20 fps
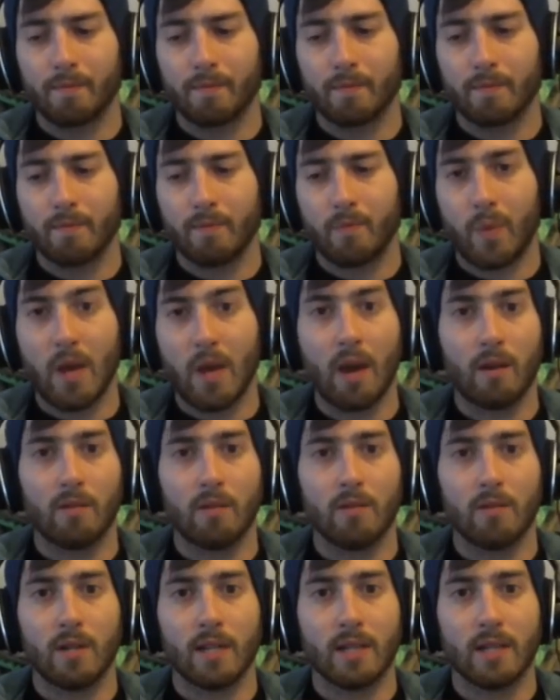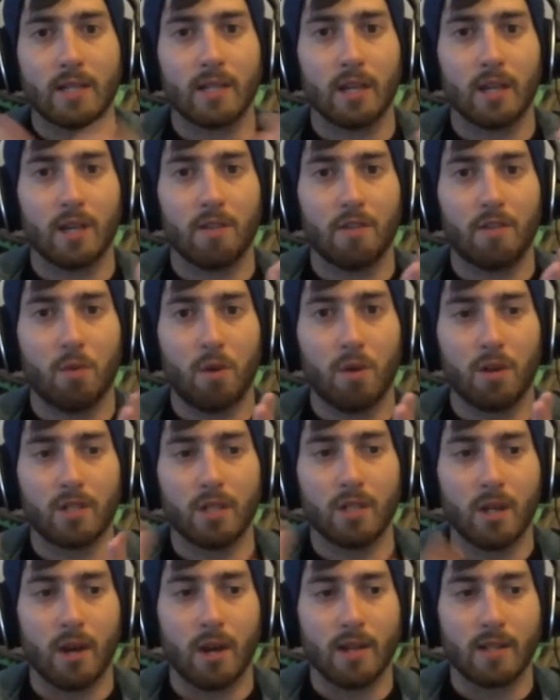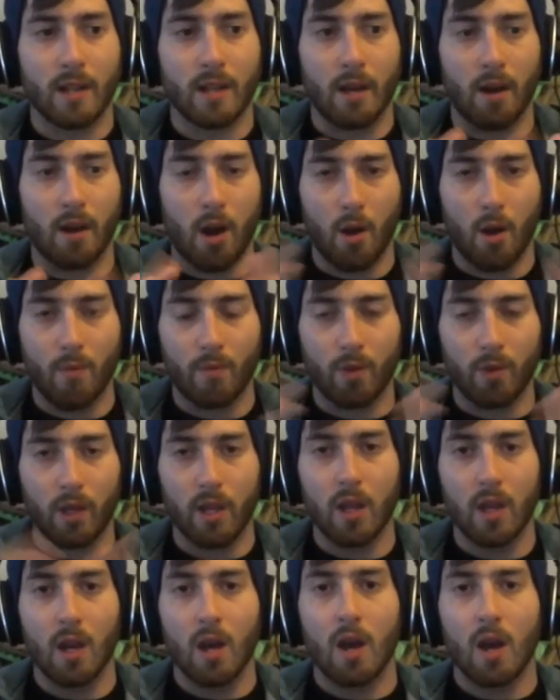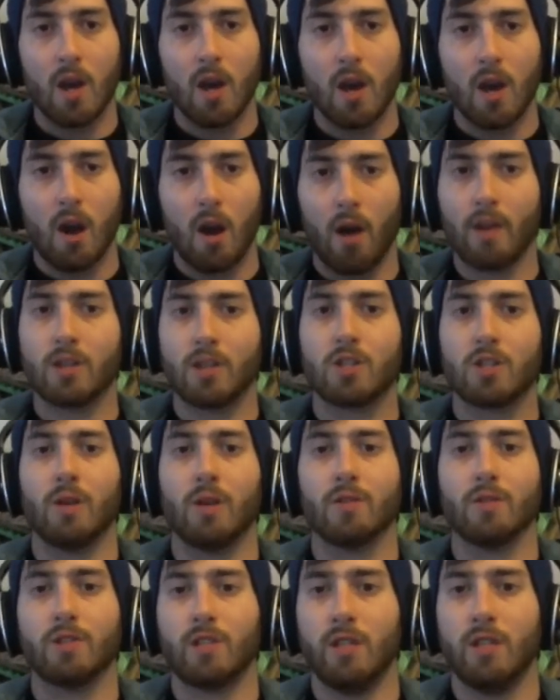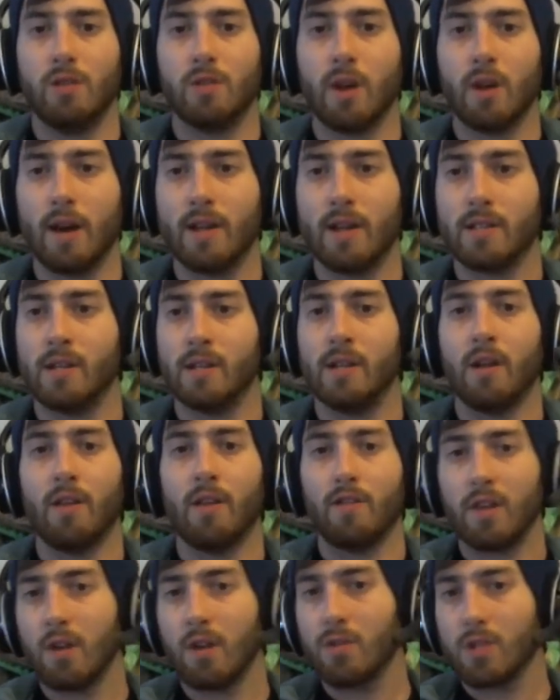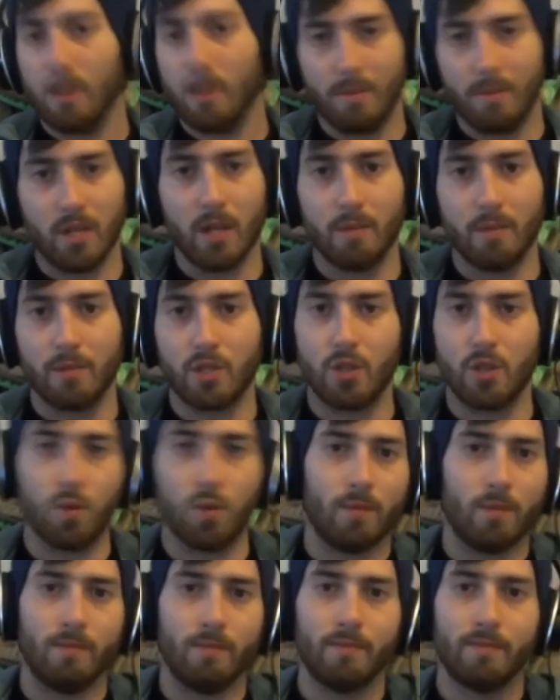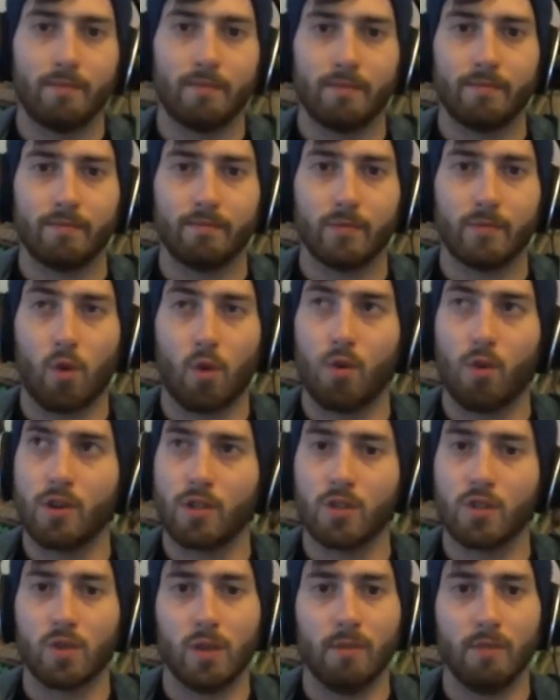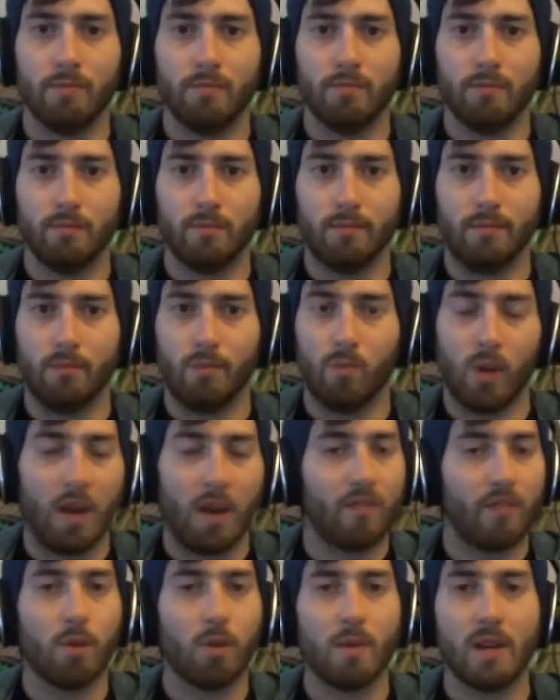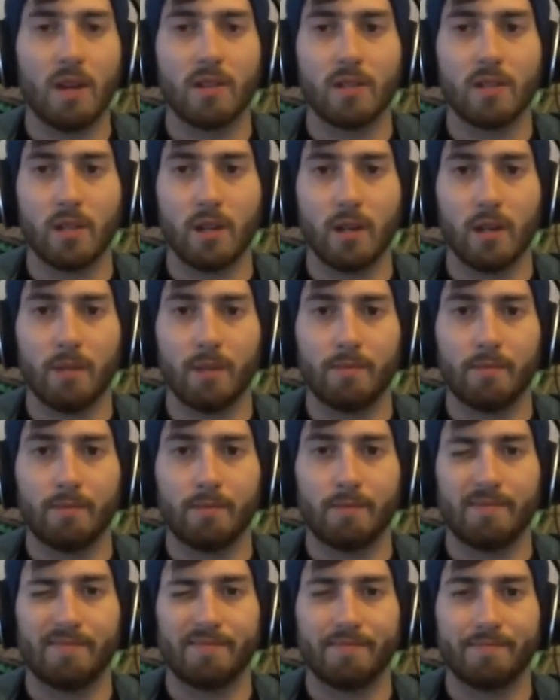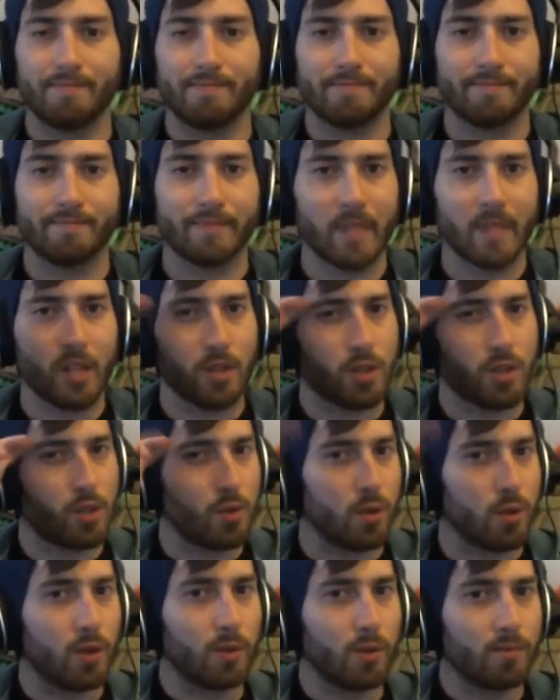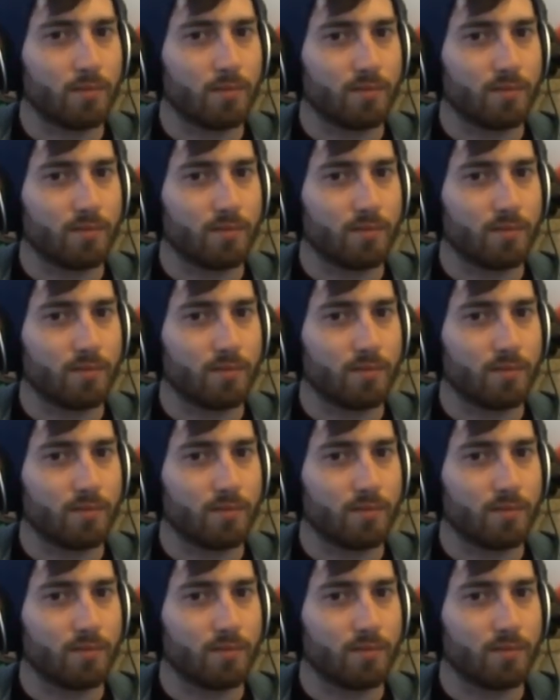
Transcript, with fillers: but yeah, I guess thank you for watching, guys, and hopefully I shall see you guys in another video sometime soon. Or in a stream, whenever I may see you. Toodaloo.